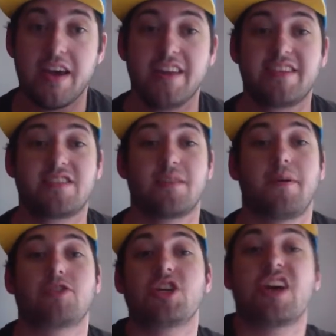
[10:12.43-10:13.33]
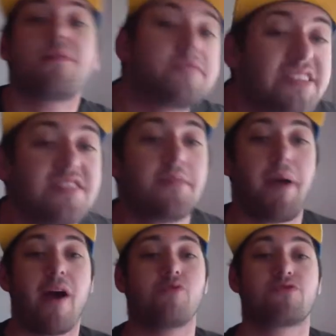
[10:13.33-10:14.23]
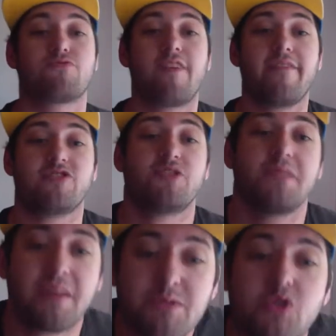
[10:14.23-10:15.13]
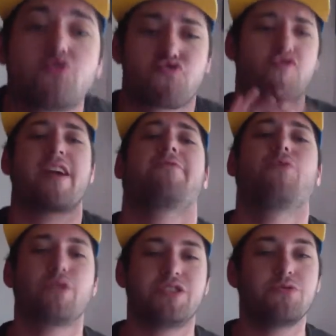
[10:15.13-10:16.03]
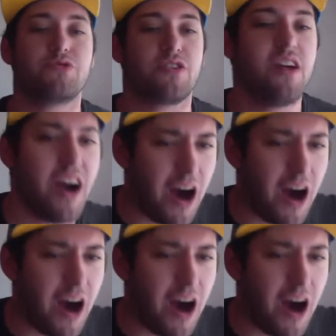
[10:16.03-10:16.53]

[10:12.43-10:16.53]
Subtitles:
Is that somehow she comes into the powers of Revan. She becomes a Grey Force user.